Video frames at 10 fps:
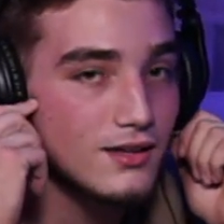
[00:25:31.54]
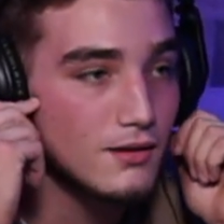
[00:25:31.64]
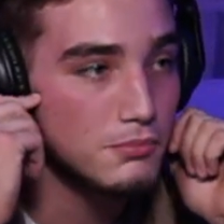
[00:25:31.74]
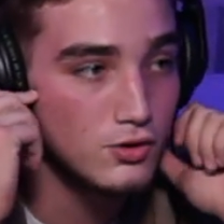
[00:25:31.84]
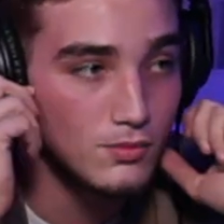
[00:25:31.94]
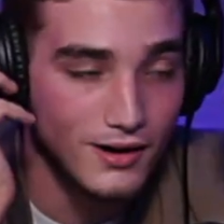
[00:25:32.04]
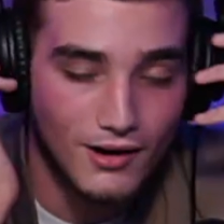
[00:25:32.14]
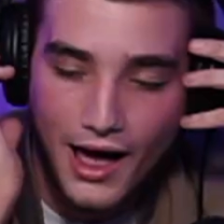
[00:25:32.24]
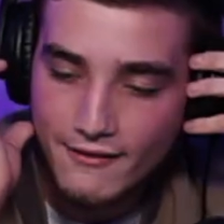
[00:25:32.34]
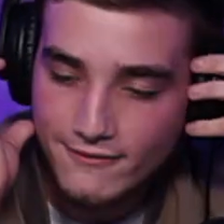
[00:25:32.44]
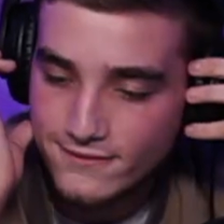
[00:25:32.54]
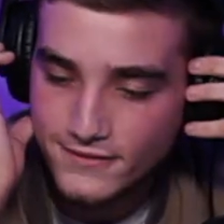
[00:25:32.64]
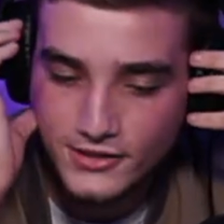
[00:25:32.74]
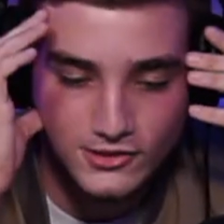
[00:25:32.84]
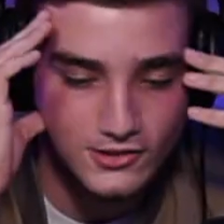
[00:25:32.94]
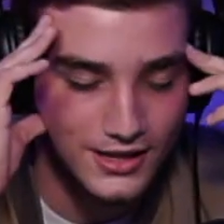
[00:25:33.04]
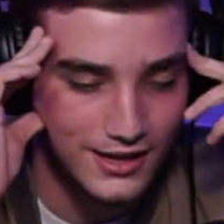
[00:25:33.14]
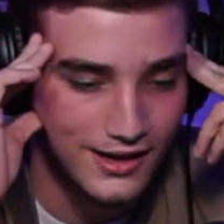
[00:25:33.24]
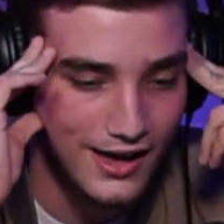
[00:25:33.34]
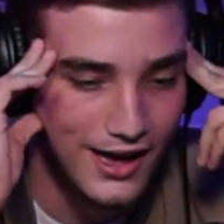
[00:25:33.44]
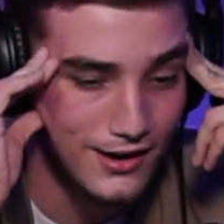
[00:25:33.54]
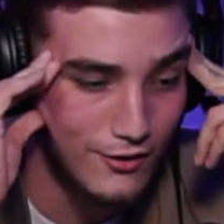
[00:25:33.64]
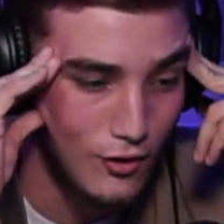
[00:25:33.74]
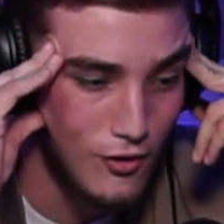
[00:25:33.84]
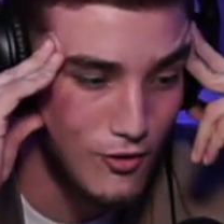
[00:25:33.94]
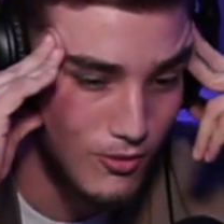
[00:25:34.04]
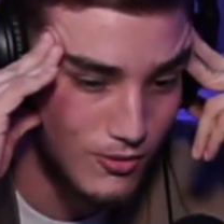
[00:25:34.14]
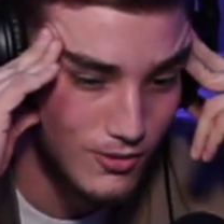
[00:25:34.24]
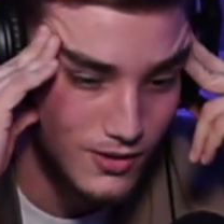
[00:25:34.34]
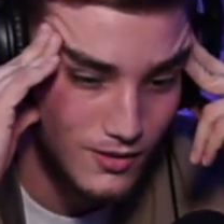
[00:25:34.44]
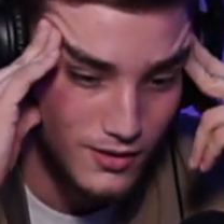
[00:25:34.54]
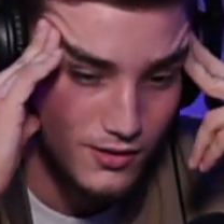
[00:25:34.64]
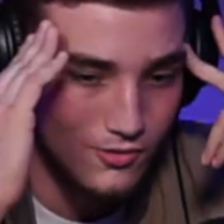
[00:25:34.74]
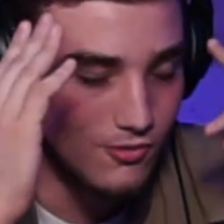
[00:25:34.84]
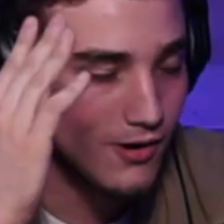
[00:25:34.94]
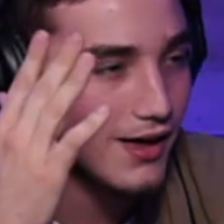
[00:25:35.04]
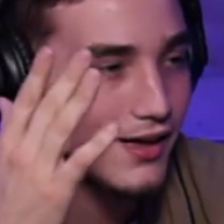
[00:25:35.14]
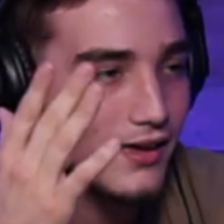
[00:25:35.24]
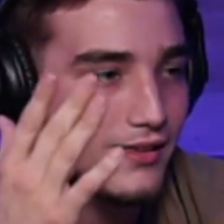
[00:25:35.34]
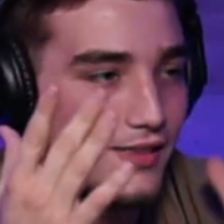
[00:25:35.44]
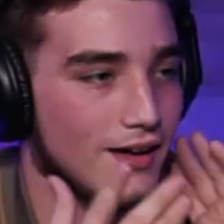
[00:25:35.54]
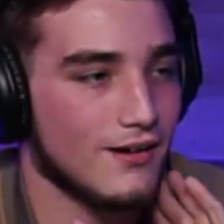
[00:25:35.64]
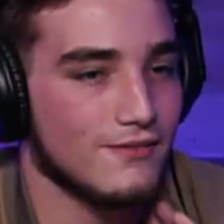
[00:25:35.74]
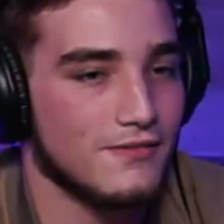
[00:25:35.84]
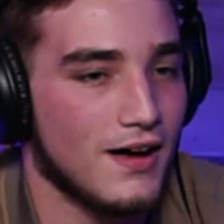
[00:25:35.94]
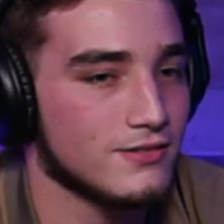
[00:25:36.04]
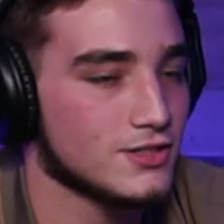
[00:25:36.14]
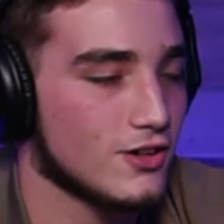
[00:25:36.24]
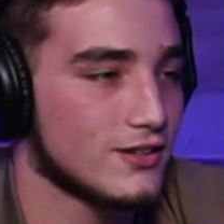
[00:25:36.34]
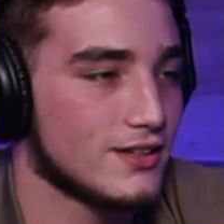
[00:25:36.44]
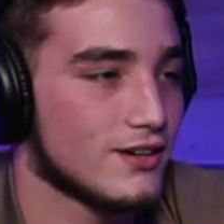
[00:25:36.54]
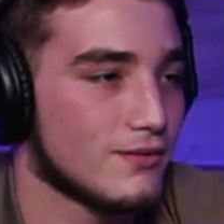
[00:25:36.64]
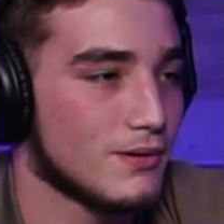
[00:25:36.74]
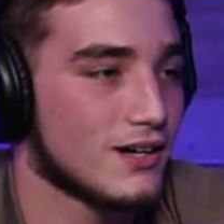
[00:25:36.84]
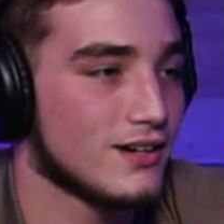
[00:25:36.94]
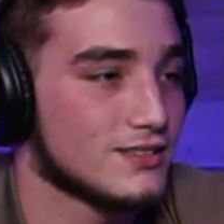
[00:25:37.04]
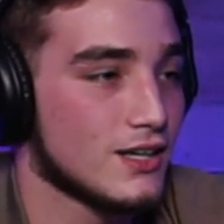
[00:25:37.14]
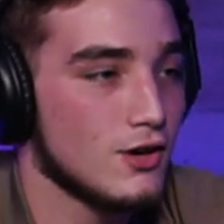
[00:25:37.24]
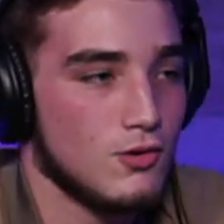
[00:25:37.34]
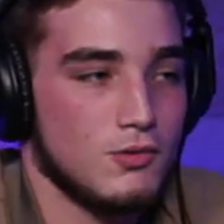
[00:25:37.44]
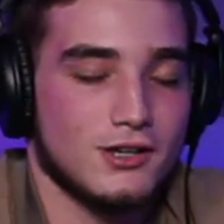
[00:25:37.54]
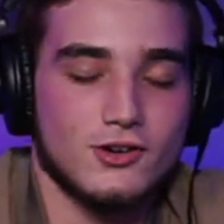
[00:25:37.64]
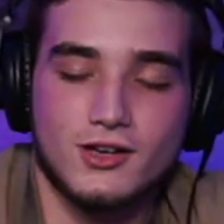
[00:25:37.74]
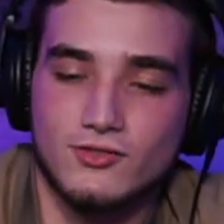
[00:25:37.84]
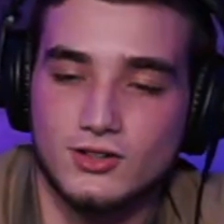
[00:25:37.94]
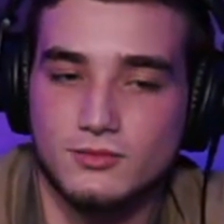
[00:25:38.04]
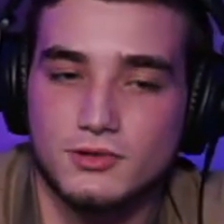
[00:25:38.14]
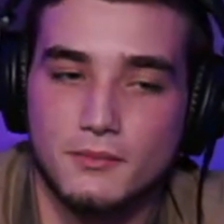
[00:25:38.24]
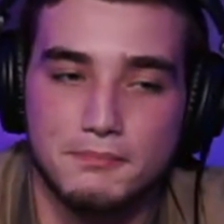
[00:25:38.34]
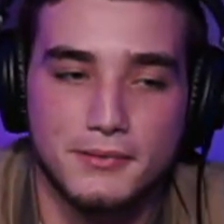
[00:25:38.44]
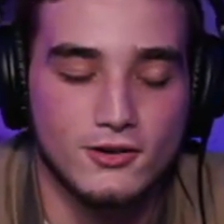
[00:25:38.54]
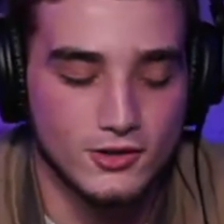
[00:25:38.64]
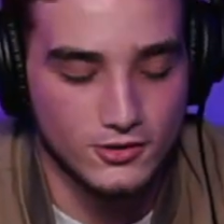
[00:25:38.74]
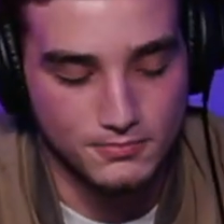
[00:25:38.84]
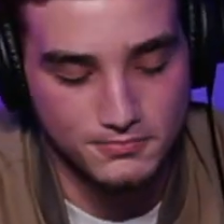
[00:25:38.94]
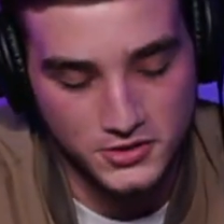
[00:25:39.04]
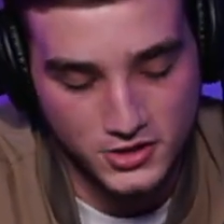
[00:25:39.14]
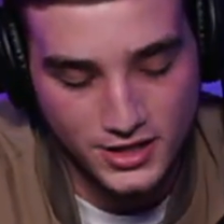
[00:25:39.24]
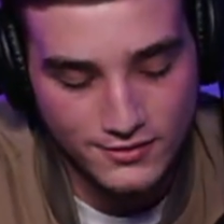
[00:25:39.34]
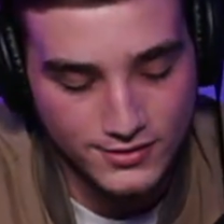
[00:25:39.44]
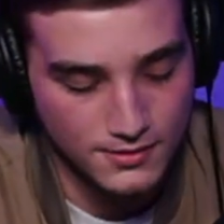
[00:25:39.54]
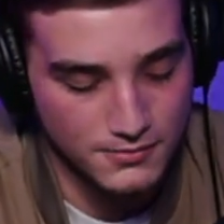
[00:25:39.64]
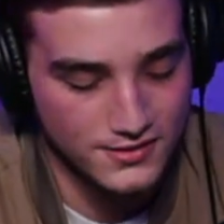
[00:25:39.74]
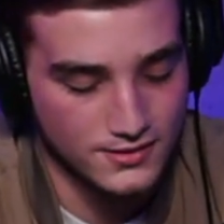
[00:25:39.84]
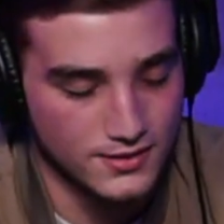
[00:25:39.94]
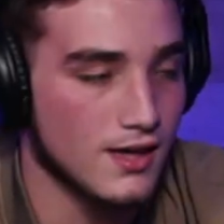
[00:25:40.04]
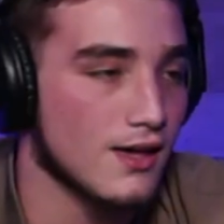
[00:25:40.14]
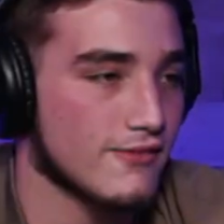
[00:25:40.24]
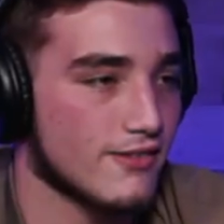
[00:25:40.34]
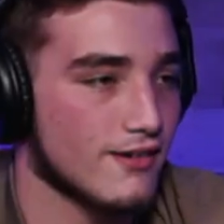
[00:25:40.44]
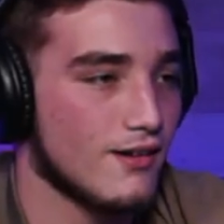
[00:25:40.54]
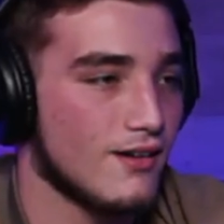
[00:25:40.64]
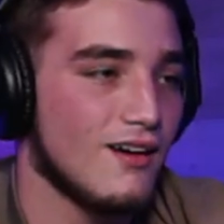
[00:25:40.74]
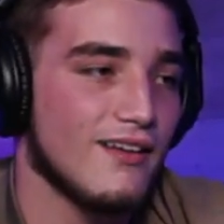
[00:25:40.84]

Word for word: I'm getting the blue belt, I feel like I owe Ray like a five star dinner because when you're giving someone a belt, you're you're giving them this gift